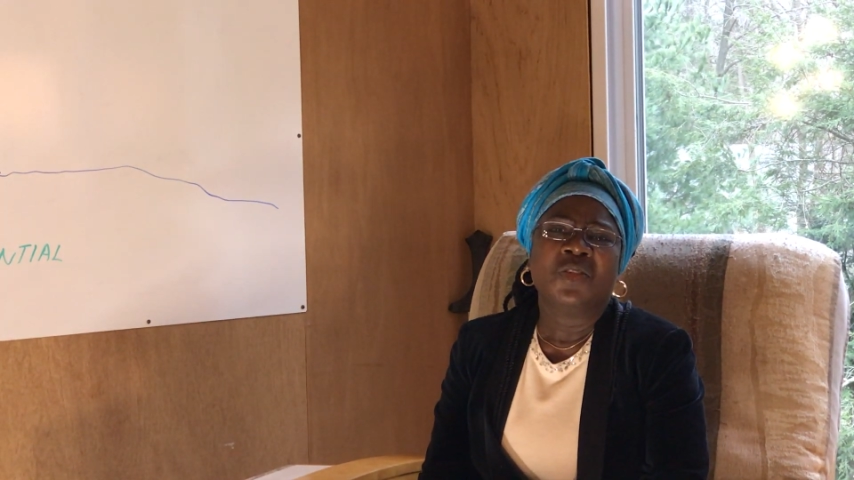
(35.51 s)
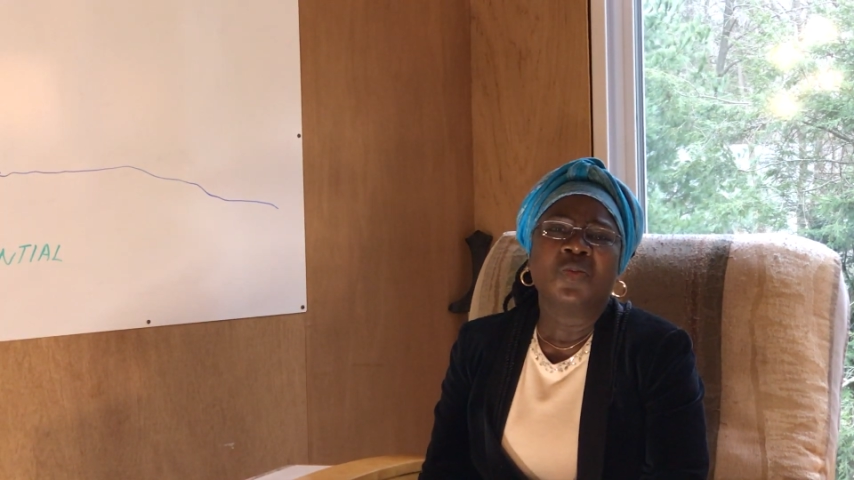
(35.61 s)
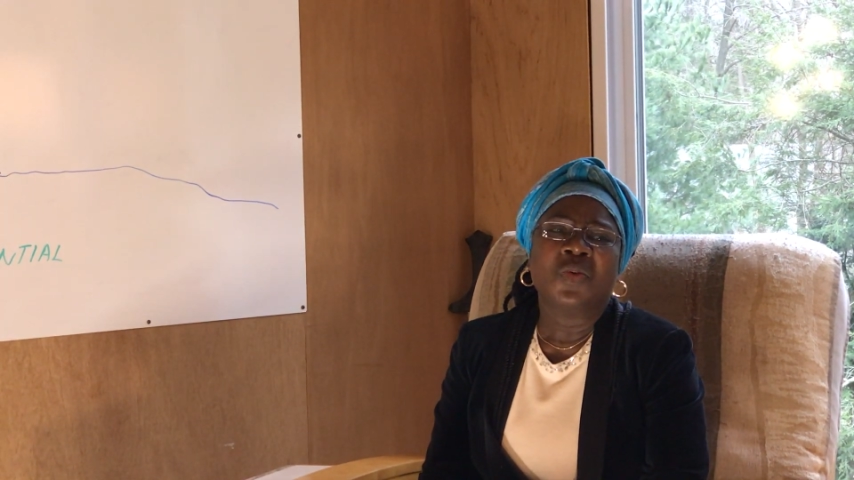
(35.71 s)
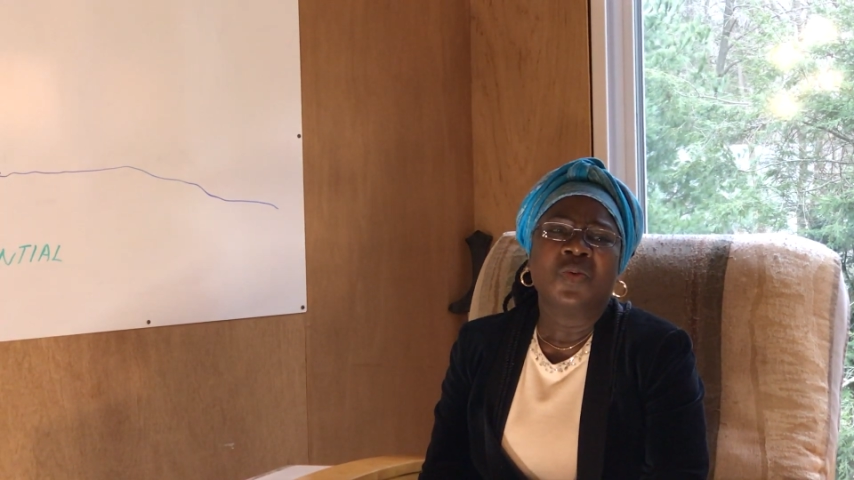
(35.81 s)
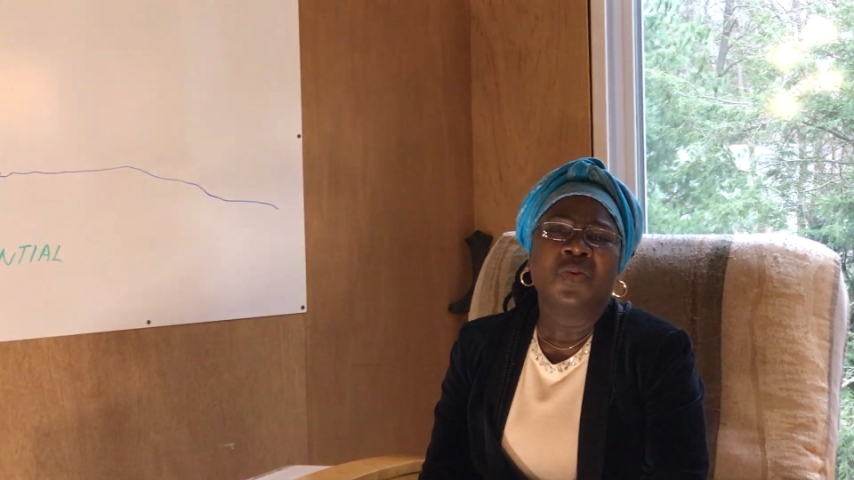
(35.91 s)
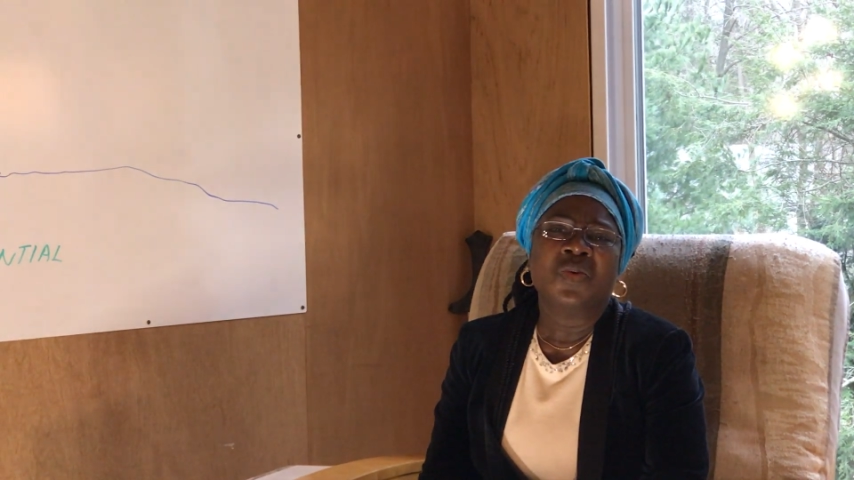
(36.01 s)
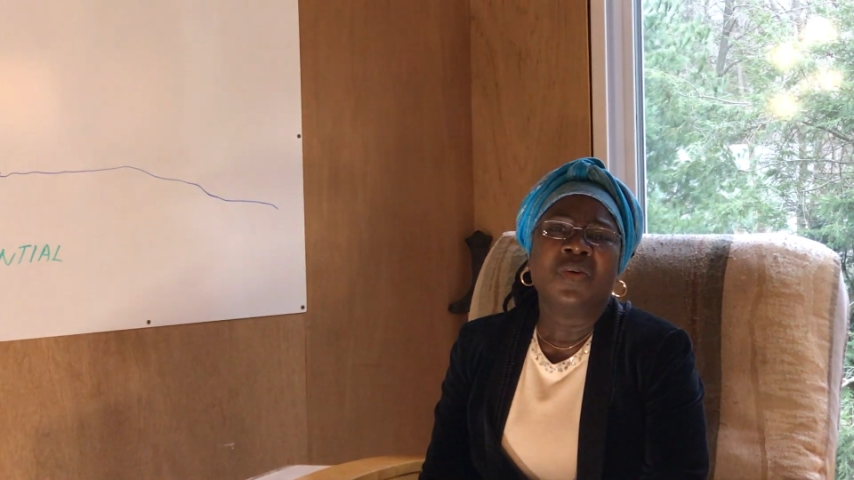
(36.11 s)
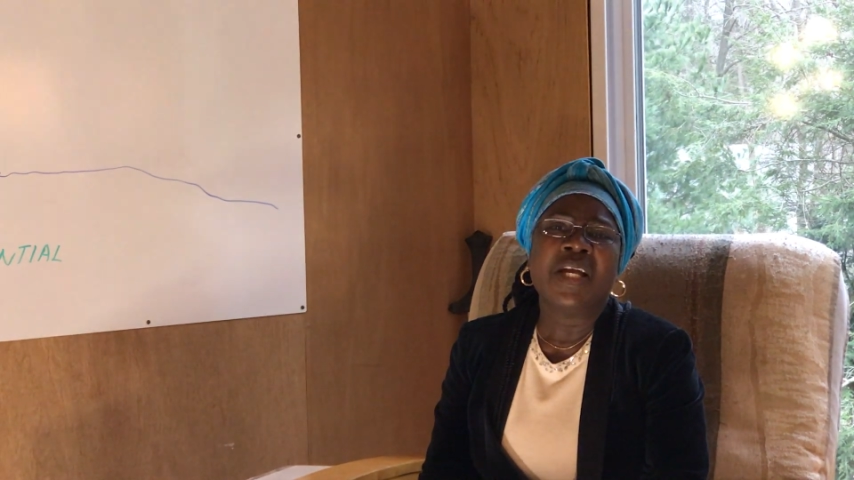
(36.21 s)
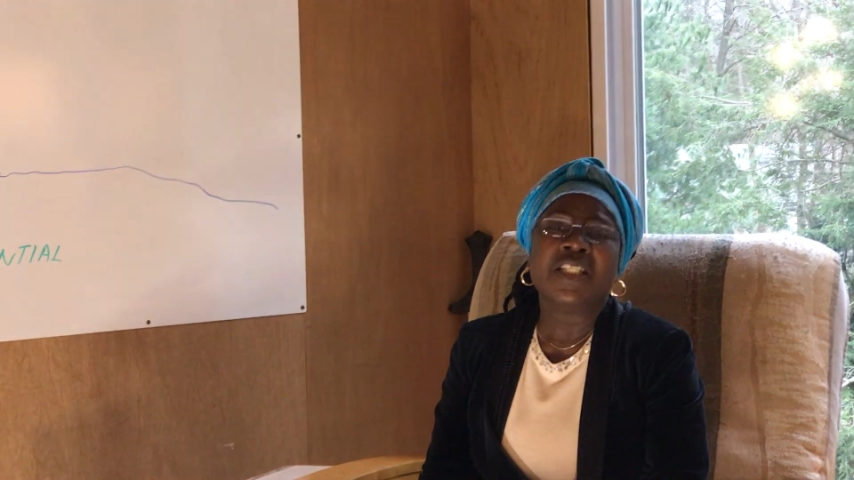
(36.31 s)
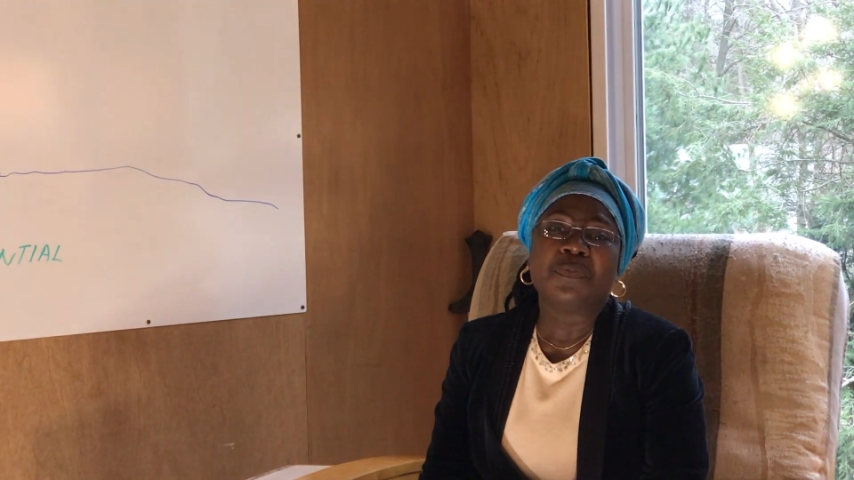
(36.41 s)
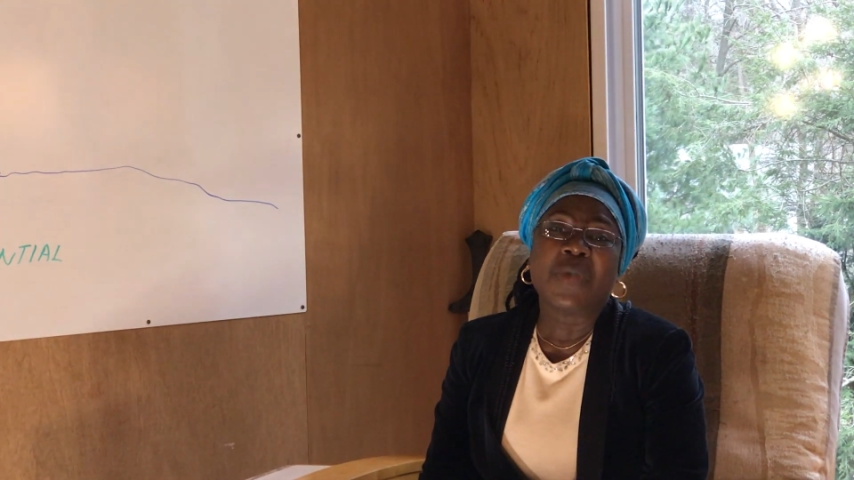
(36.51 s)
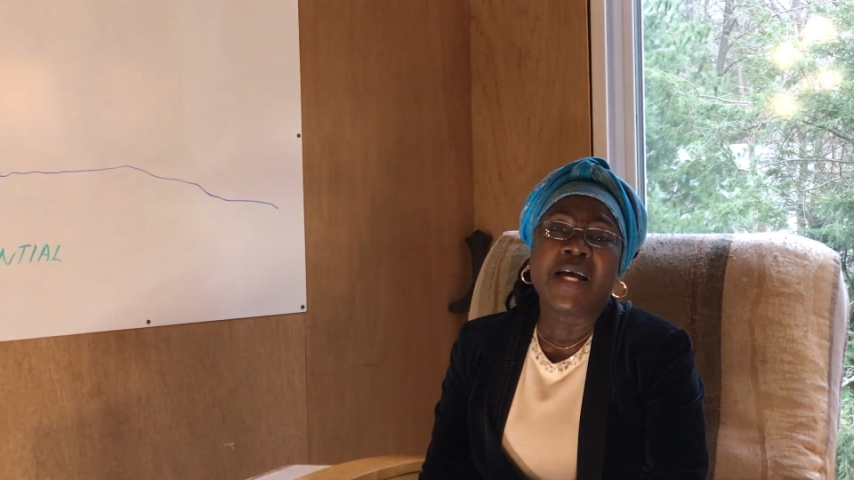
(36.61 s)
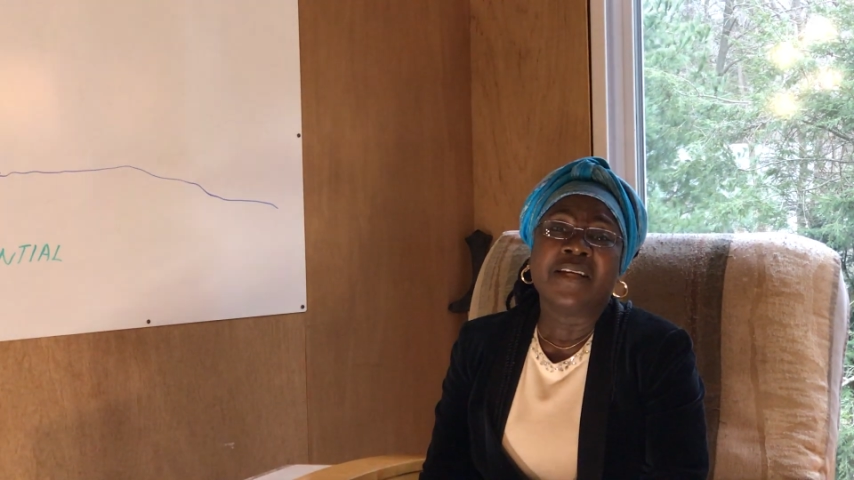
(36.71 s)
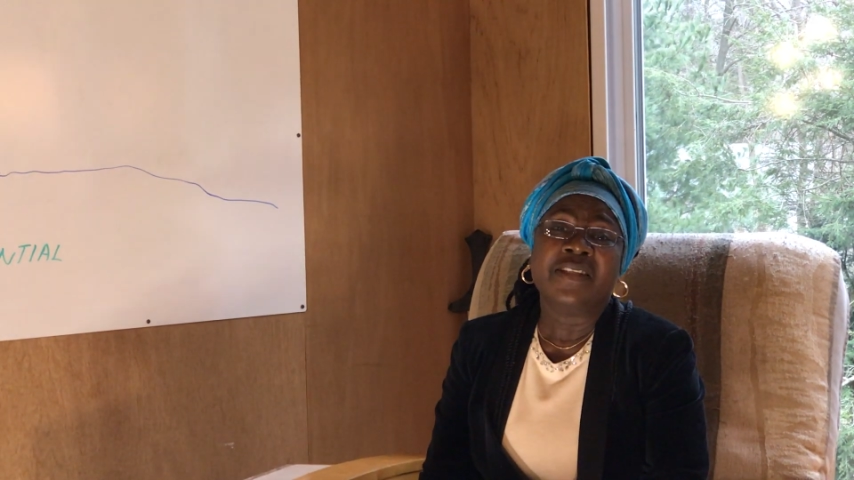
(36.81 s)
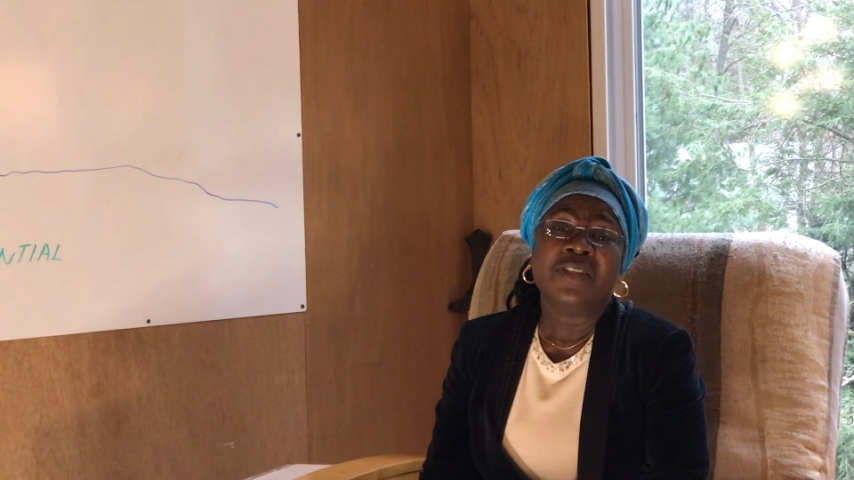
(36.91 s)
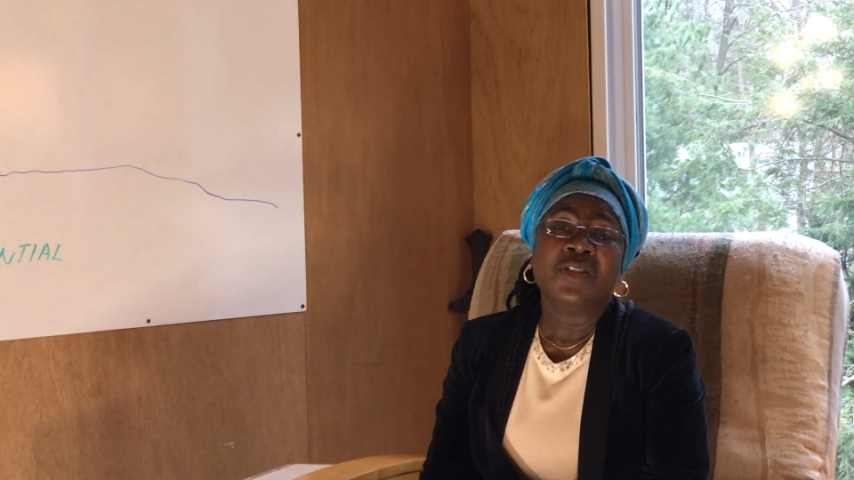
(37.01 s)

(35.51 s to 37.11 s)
to inspire